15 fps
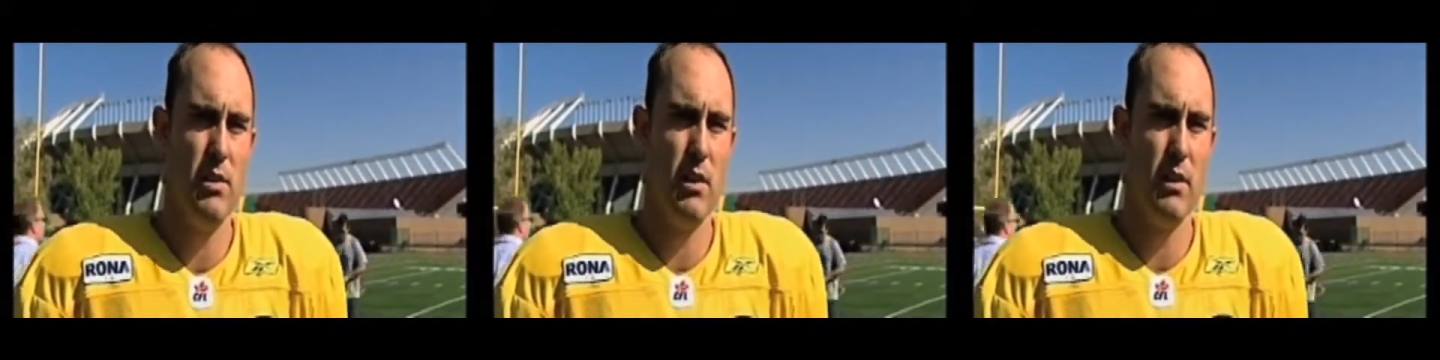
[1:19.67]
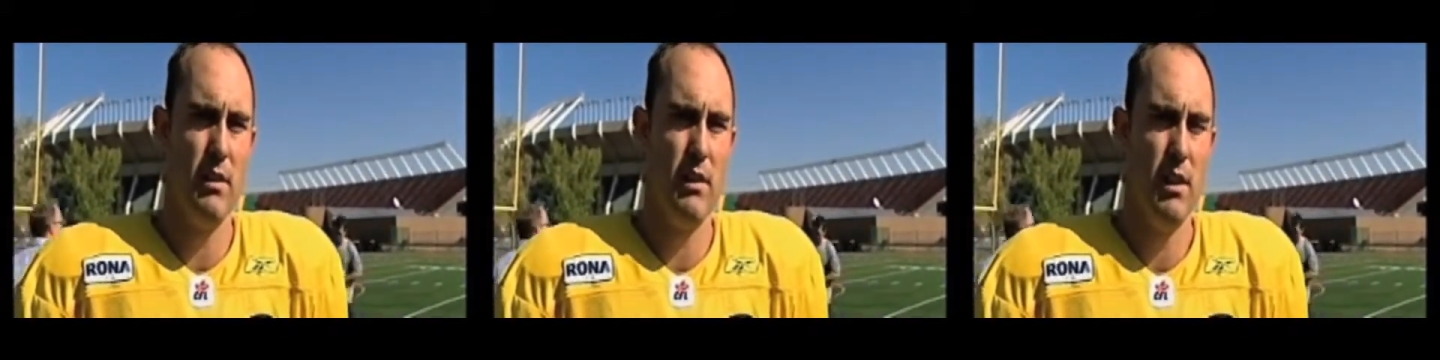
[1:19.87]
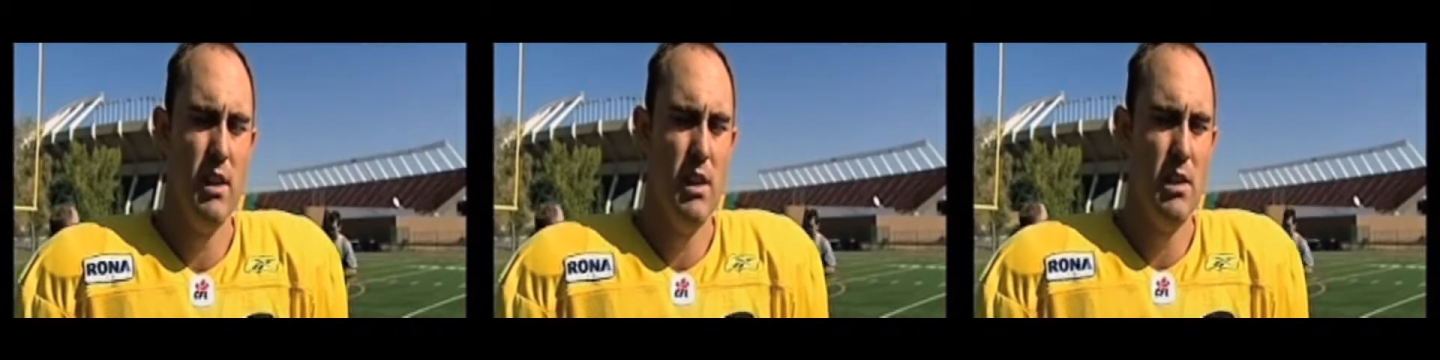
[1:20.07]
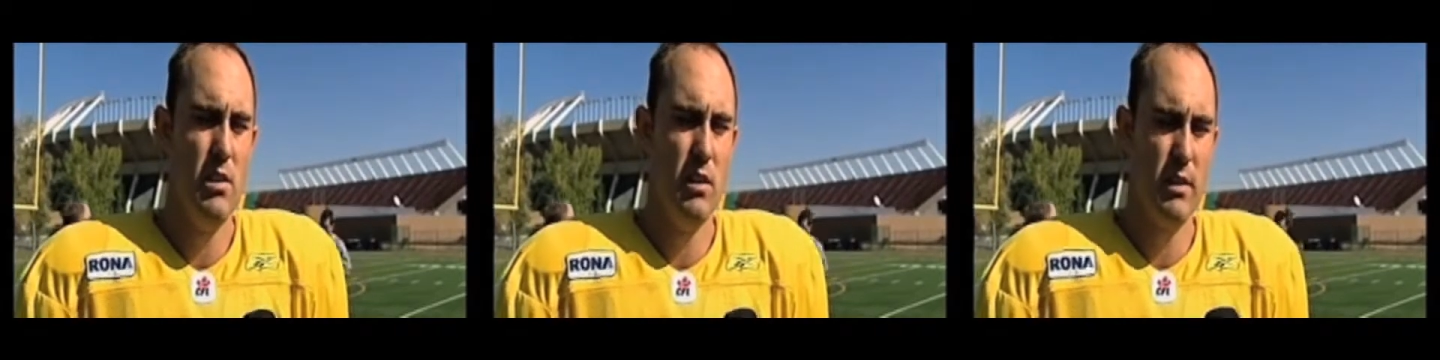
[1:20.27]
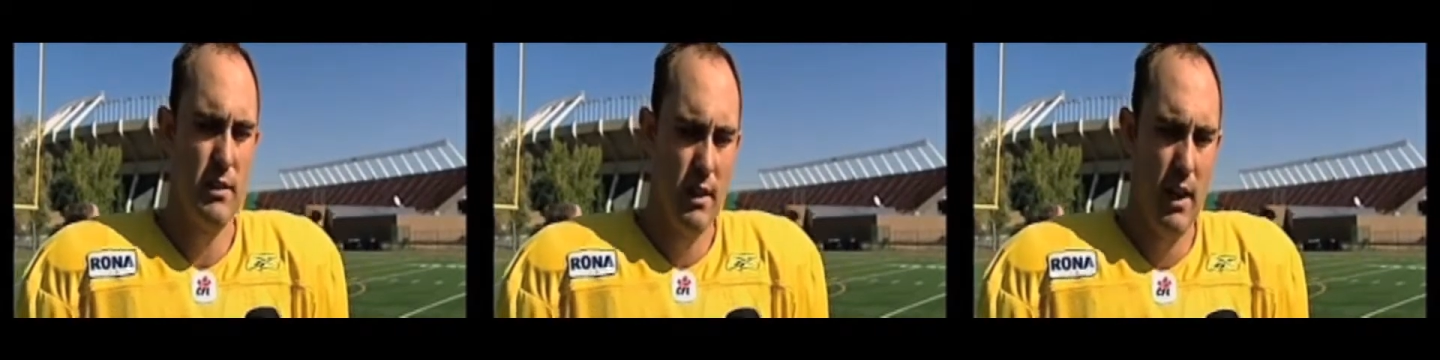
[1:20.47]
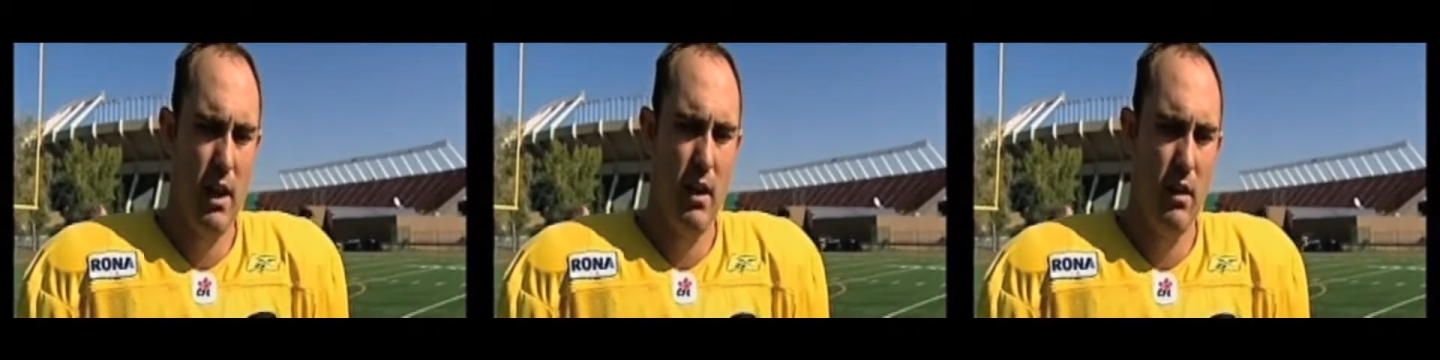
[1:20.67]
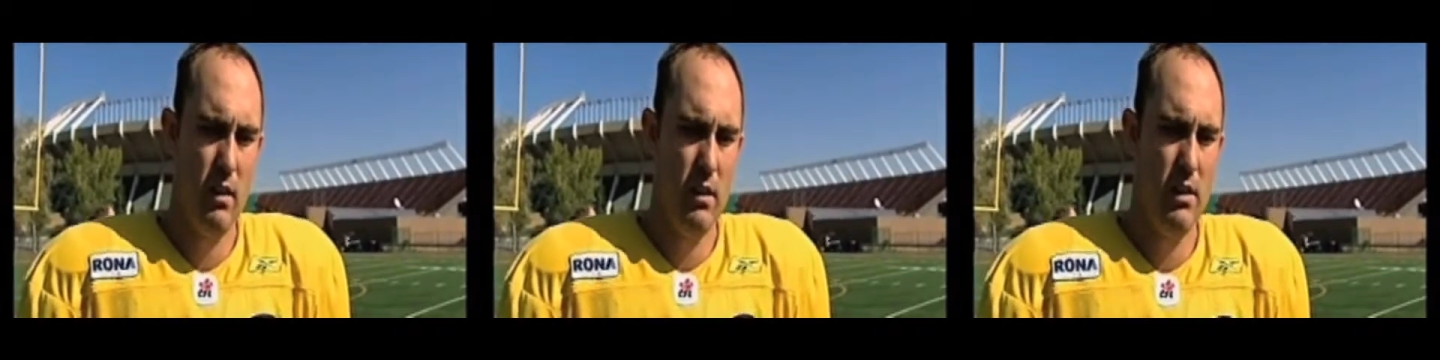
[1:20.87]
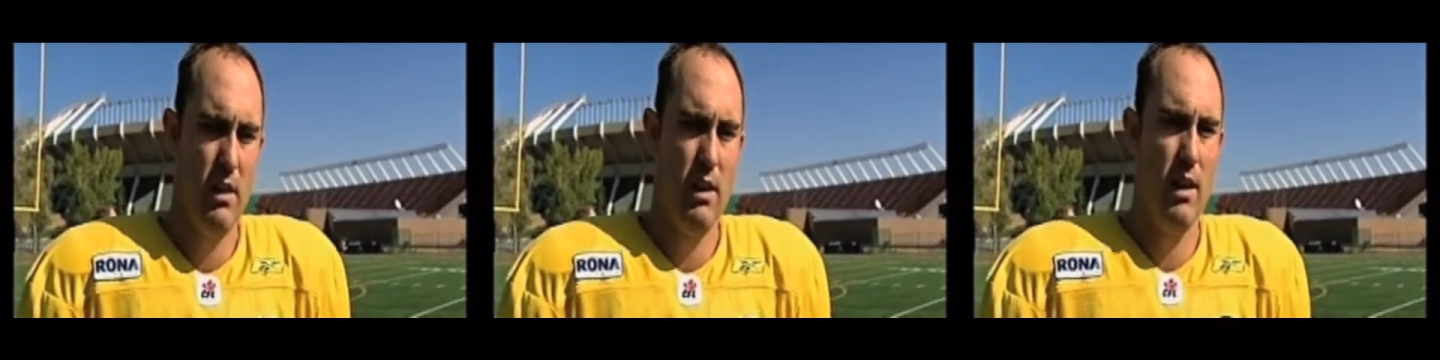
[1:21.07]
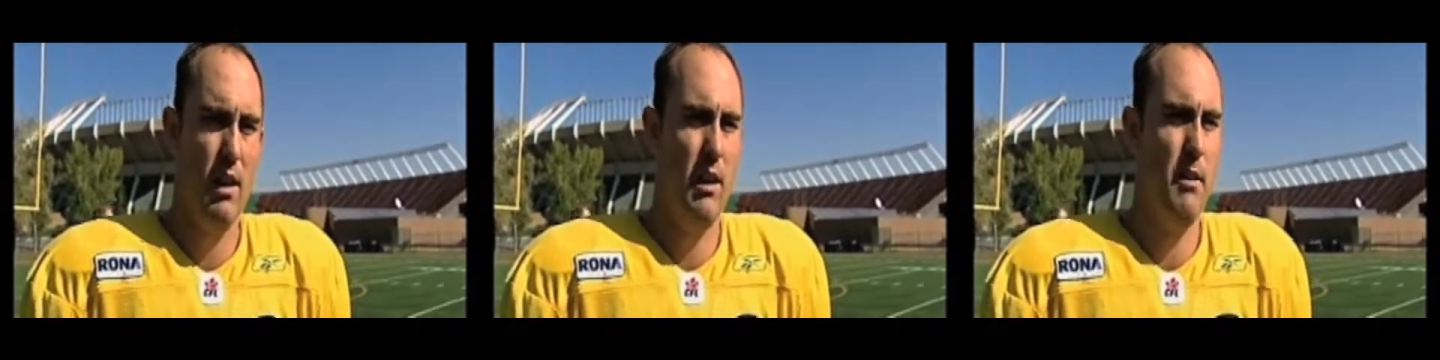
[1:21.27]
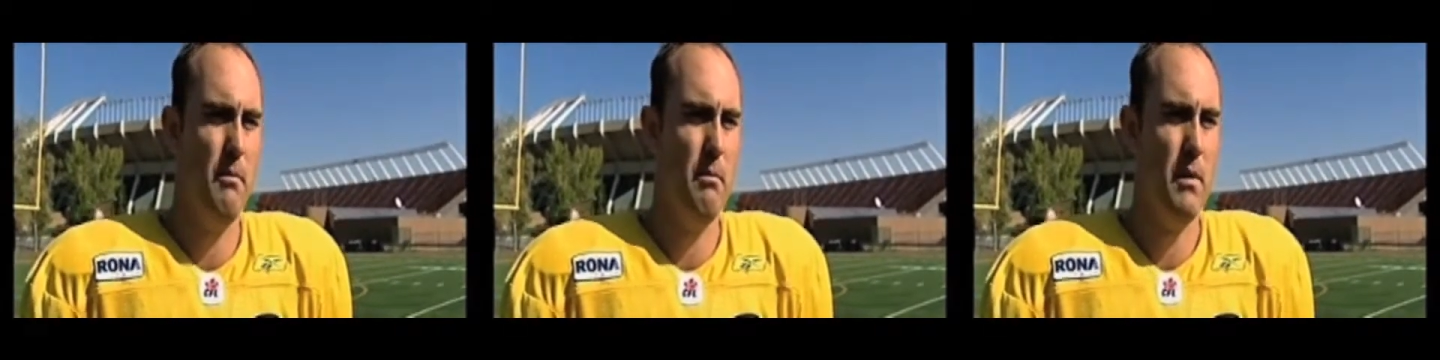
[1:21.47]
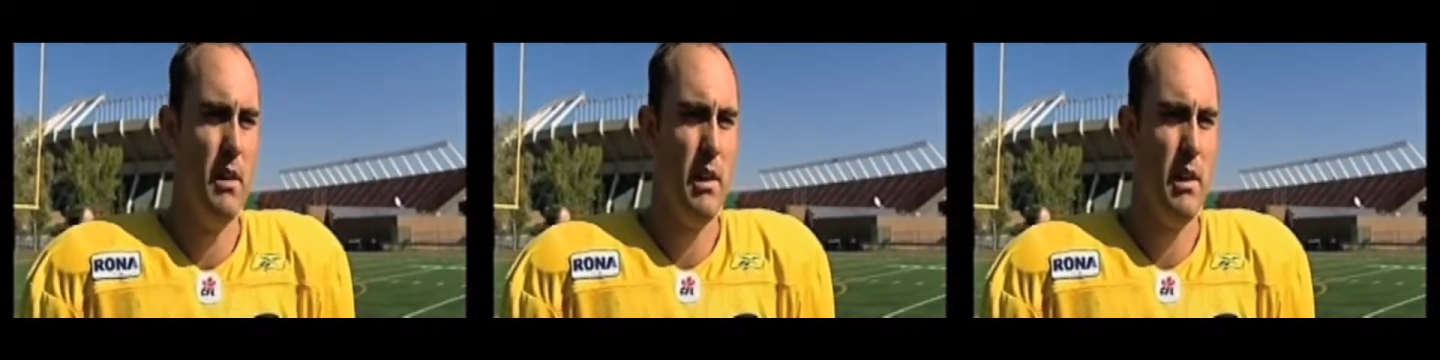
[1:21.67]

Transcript: You could you could tell, um,